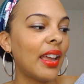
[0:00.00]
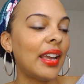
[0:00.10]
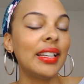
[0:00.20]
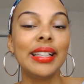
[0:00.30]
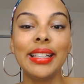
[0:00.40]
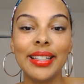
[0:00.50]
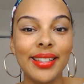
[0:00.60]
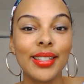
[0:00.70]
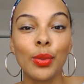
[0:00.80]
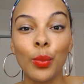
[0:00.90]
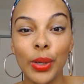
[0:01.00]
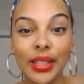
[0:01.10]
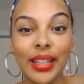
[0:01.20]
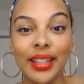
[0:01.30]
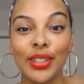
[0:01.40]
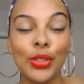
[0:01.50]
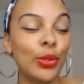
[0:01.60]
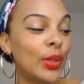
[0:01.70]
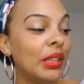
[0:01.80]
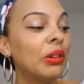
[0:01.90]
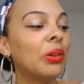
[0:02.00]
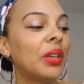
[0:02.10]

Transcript: and he is willing to heal